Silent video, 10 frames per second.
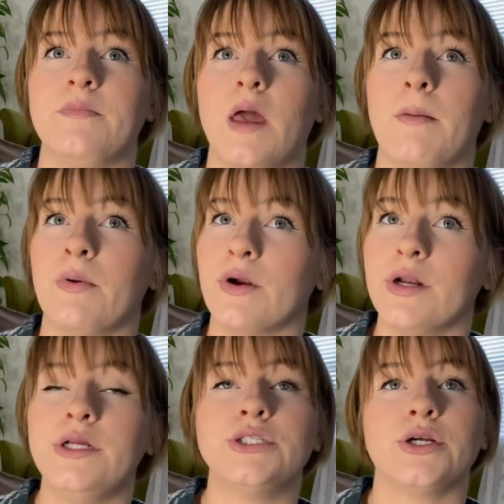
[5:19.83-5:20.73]
I'm
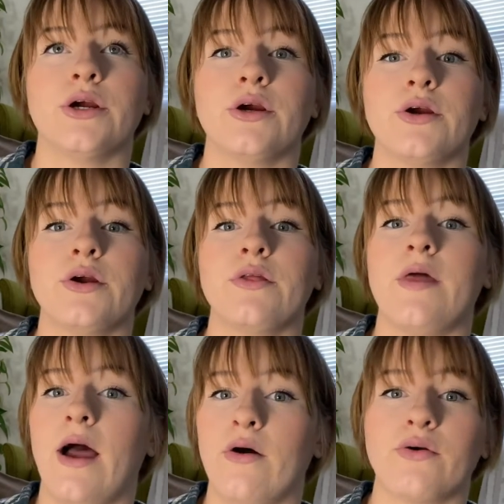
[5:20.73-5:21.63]
pretty sure
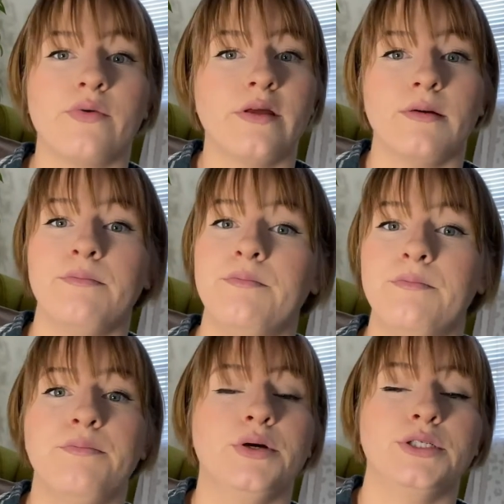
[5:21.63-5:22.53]
the algorithm
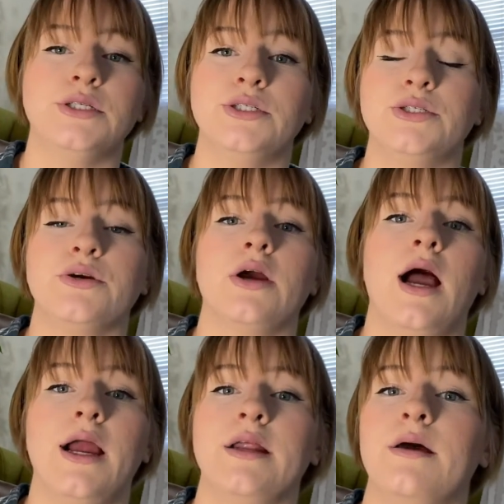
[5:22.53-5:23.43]
pushes your
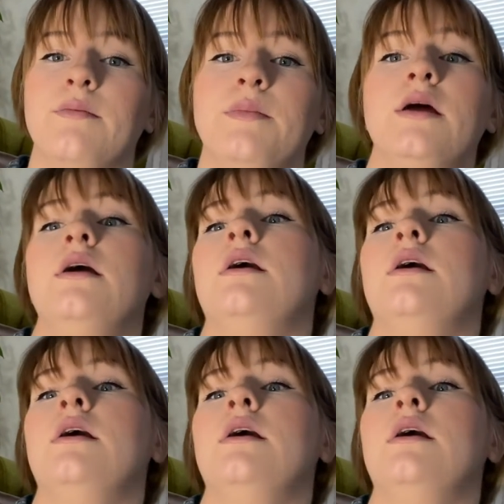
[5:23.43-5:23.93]
item